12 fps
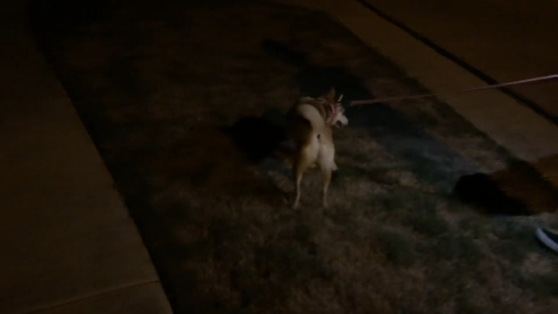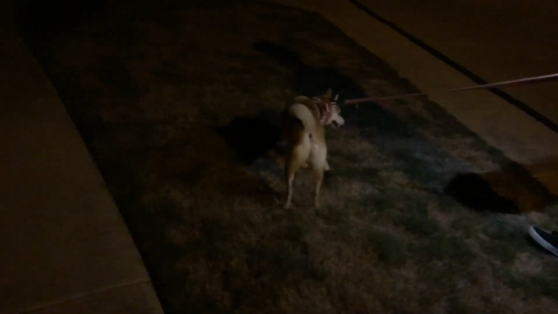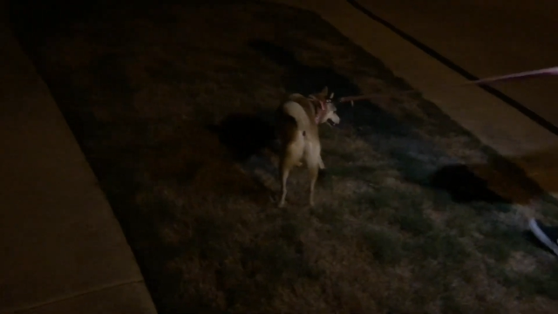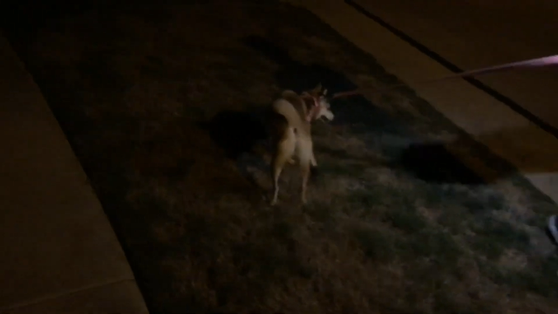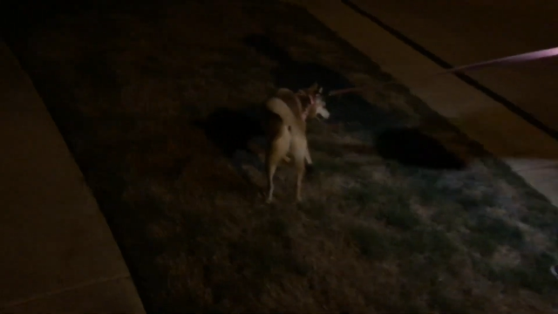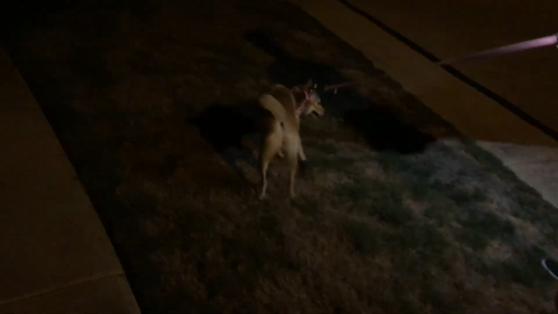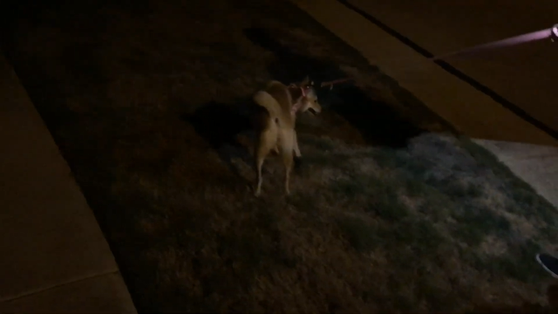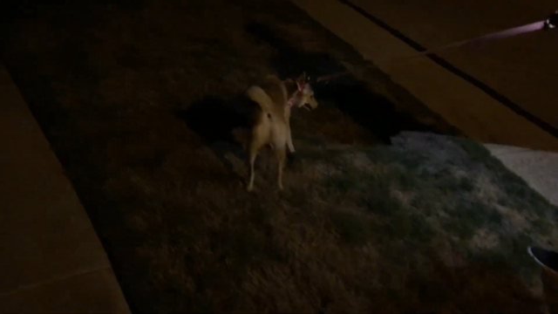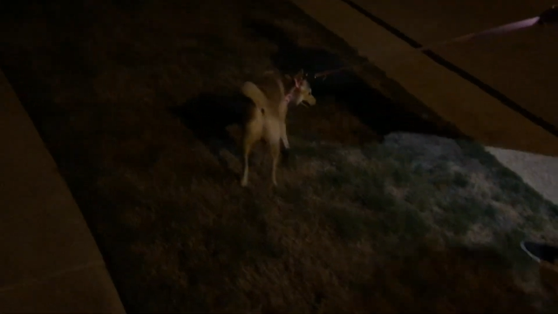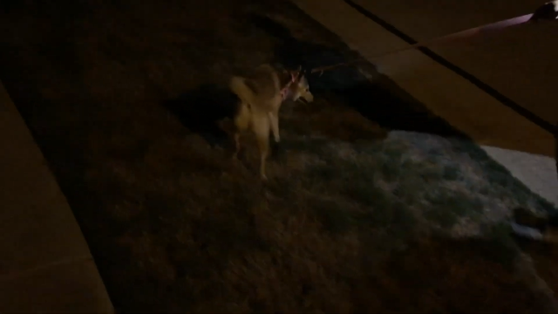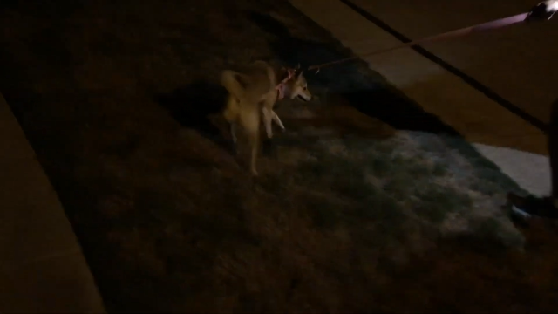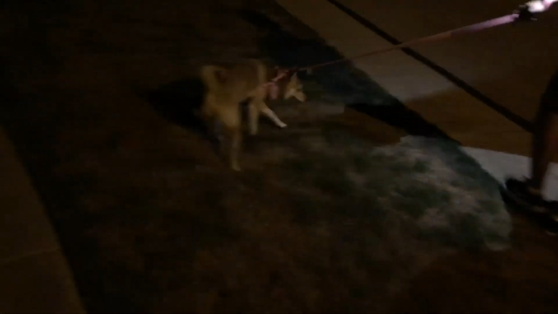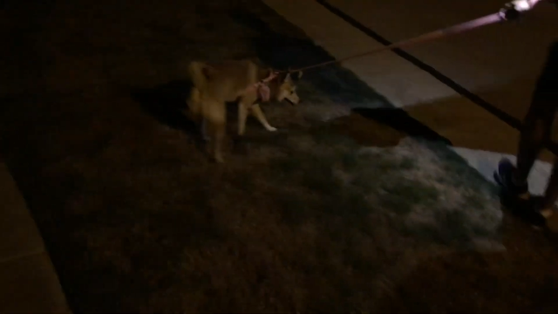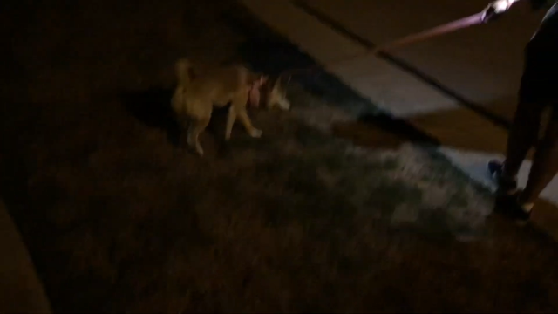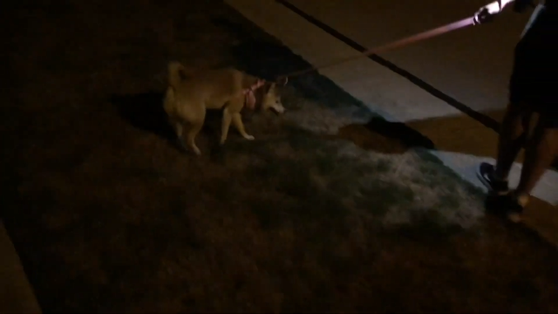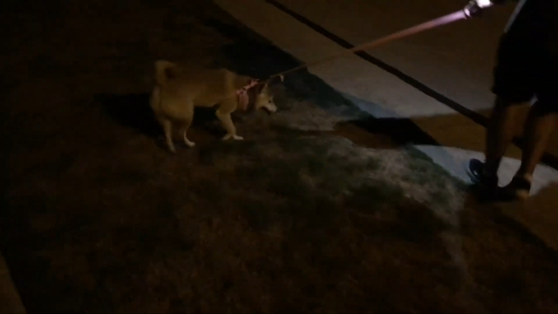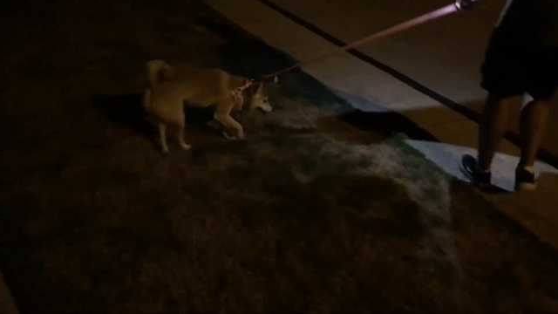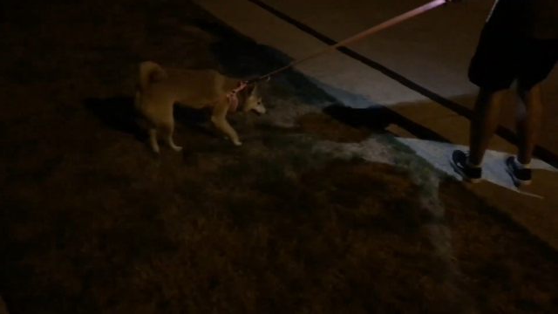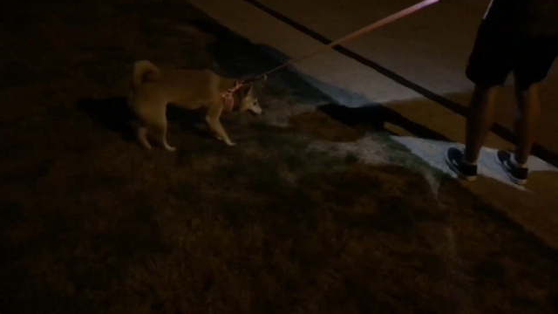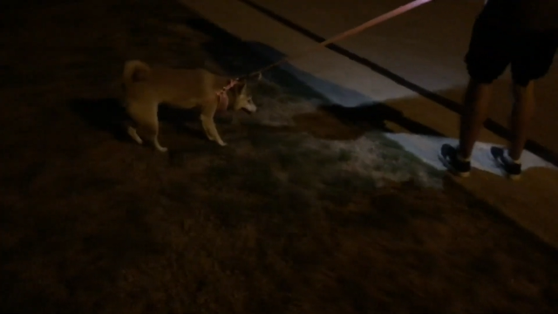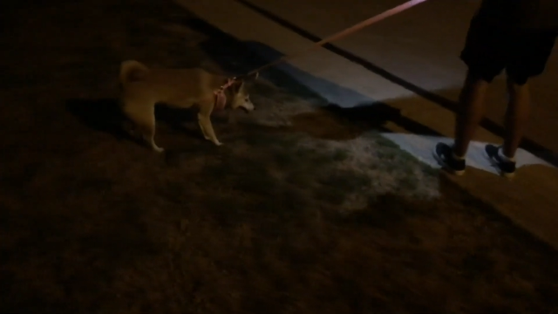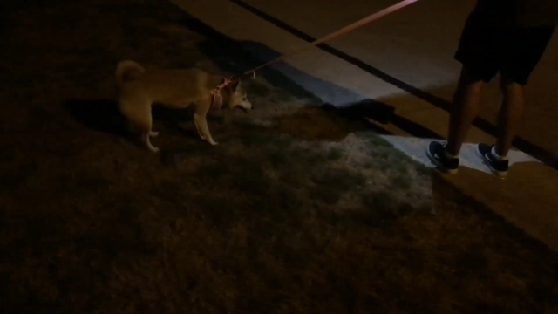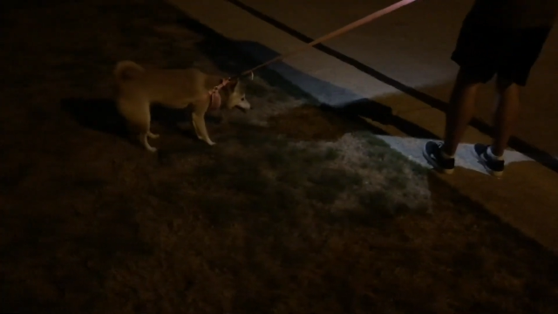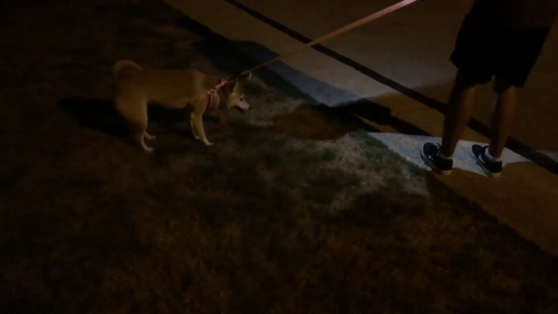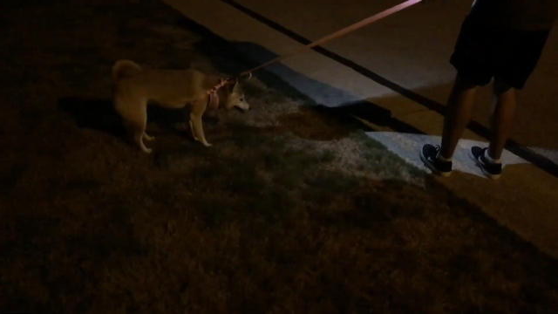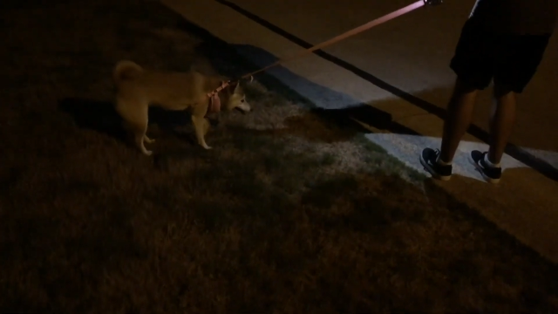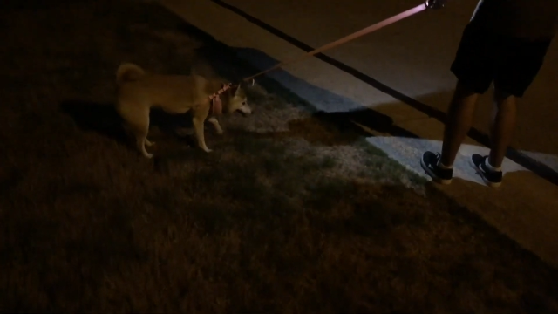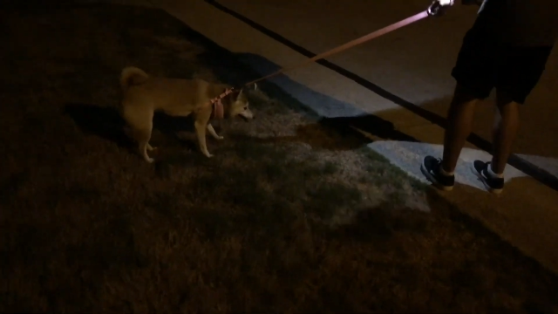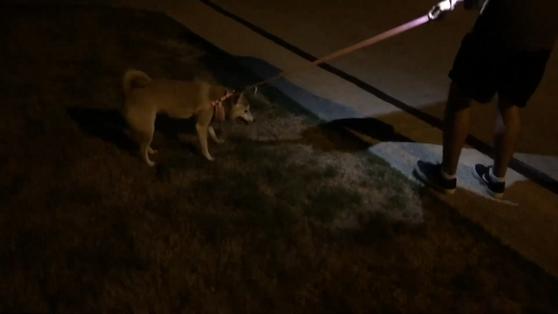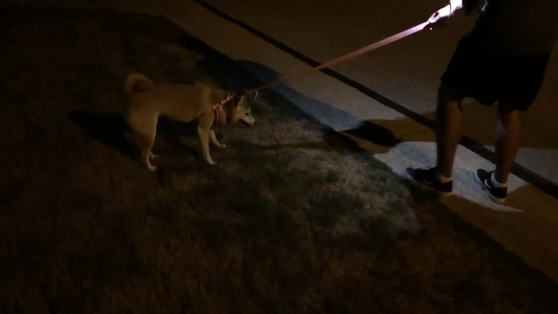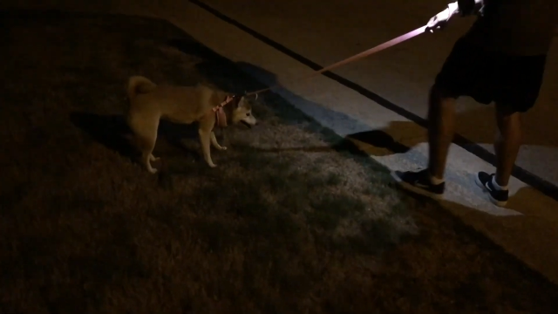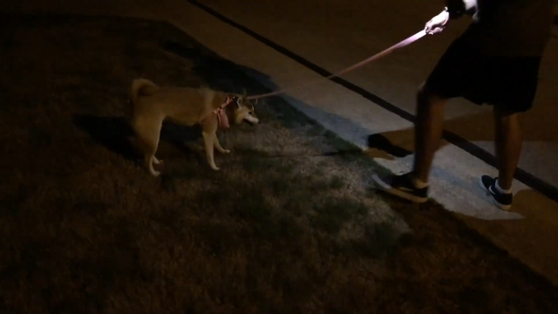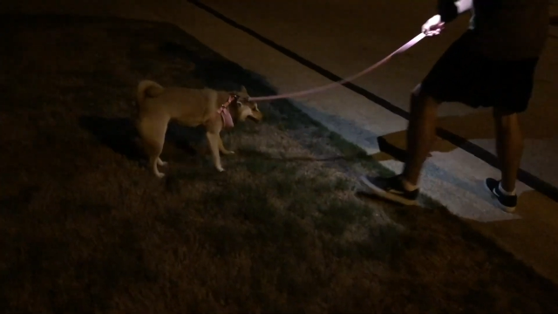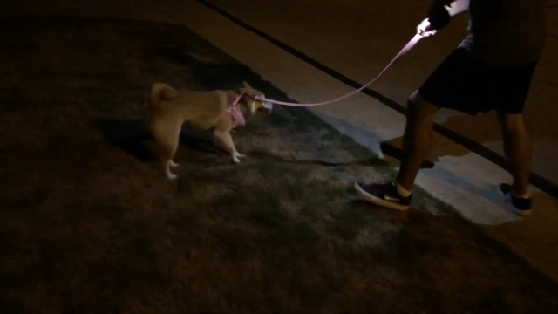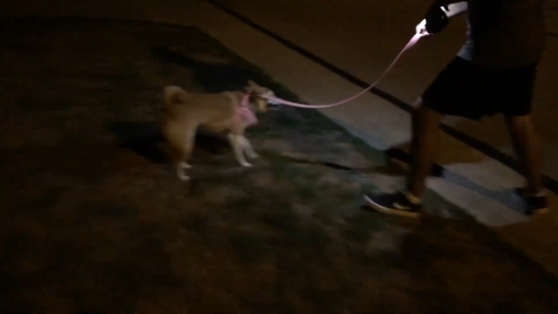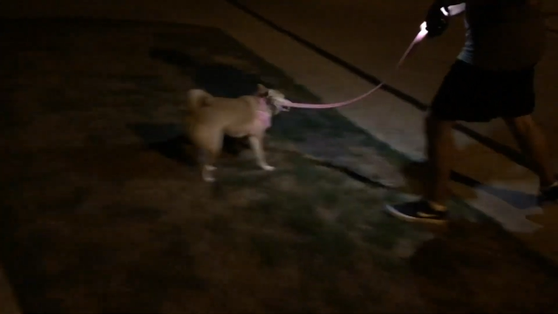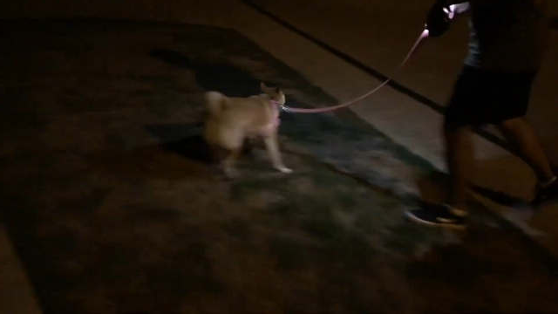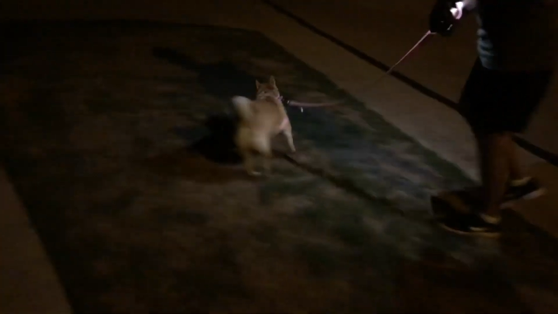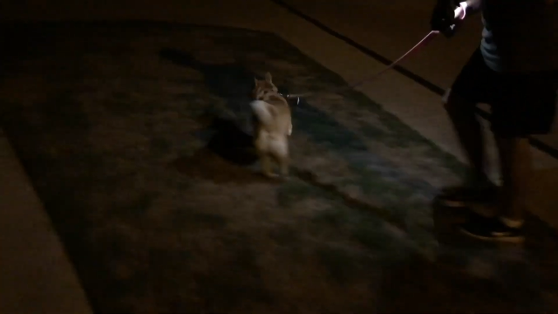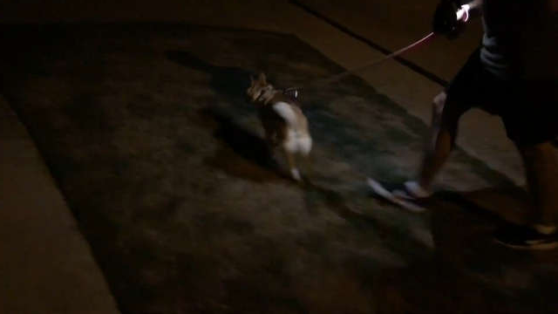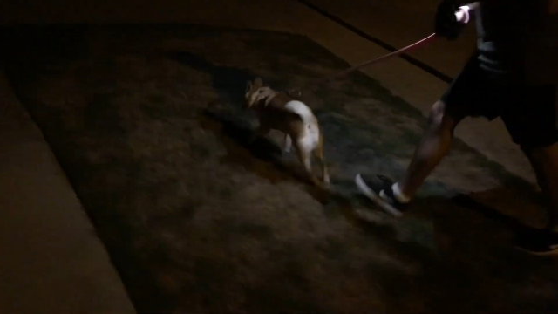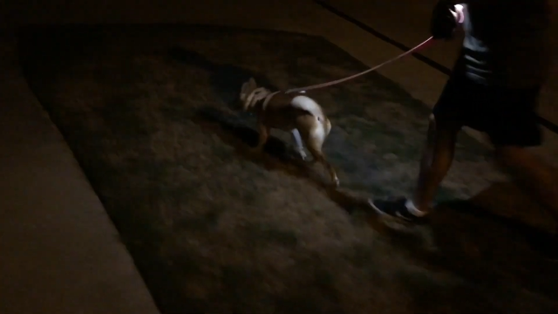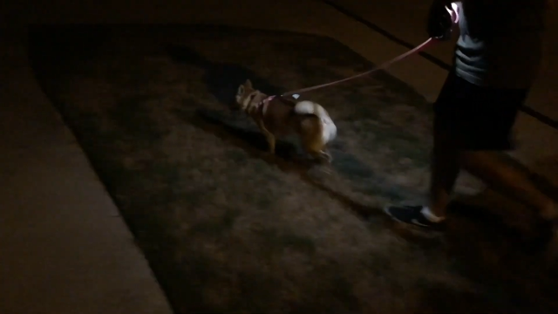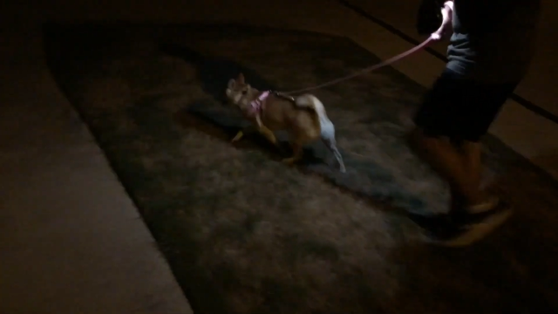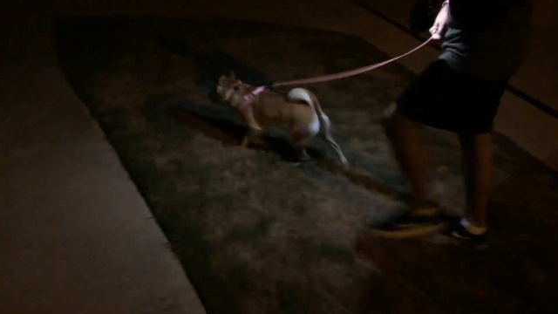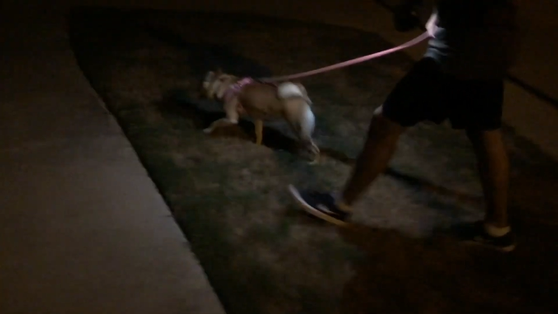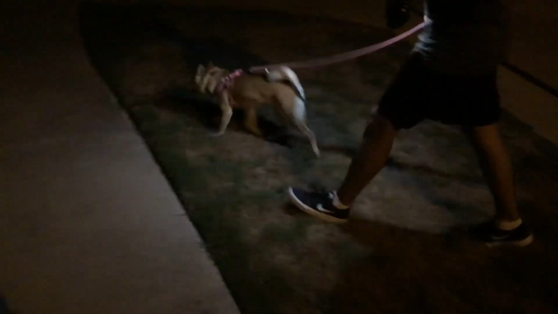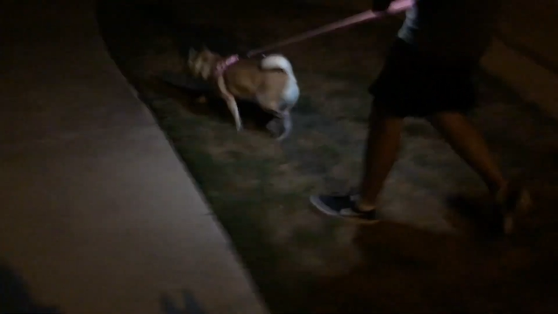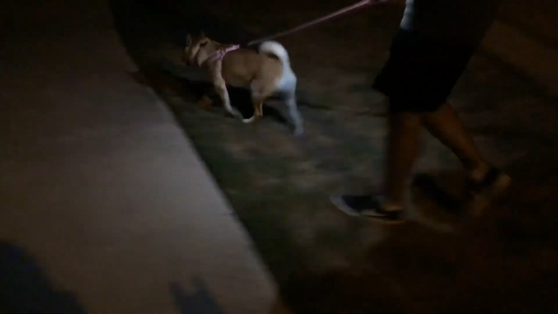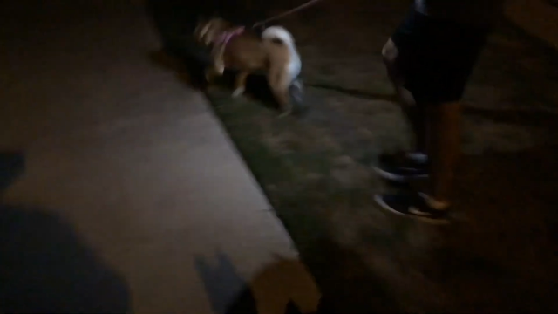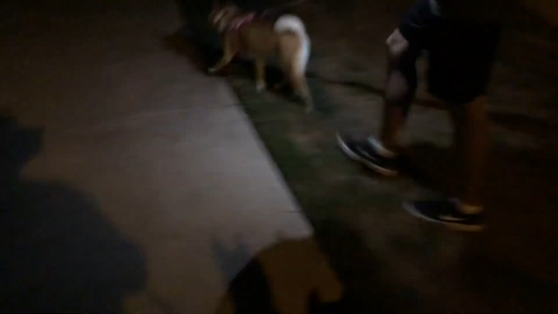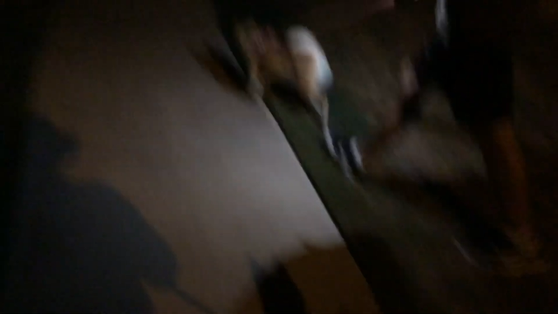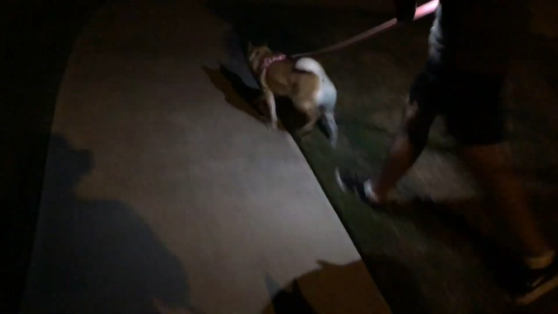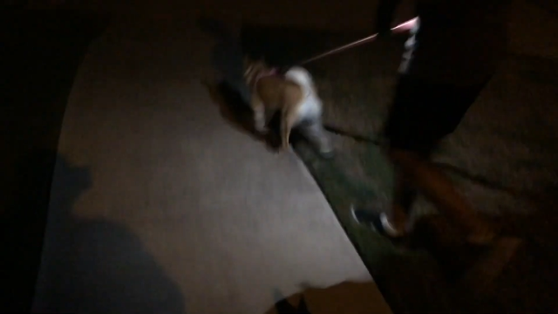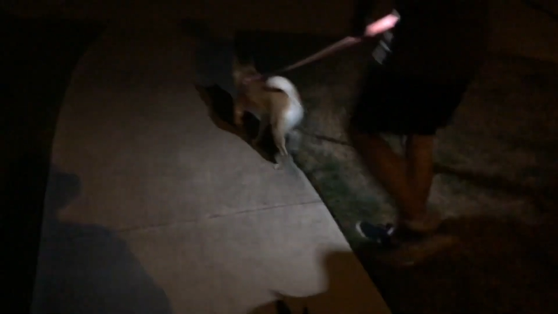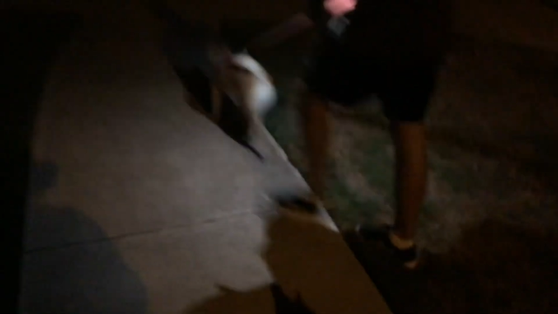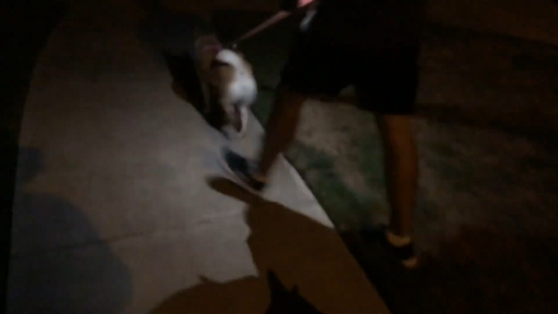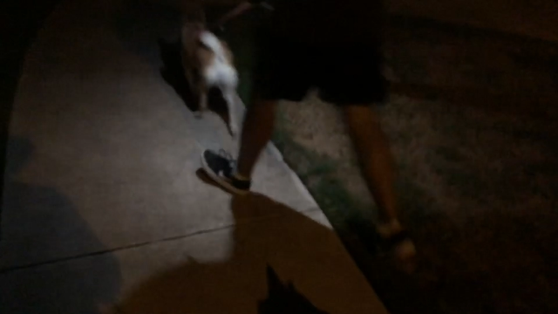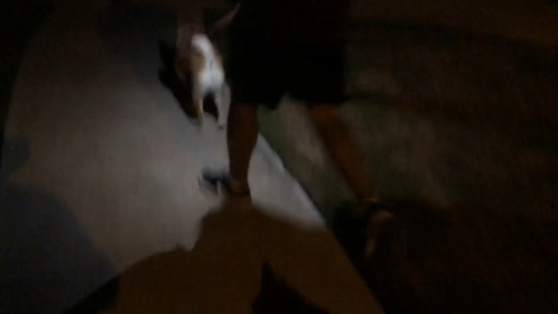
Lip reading: (no speaker visible)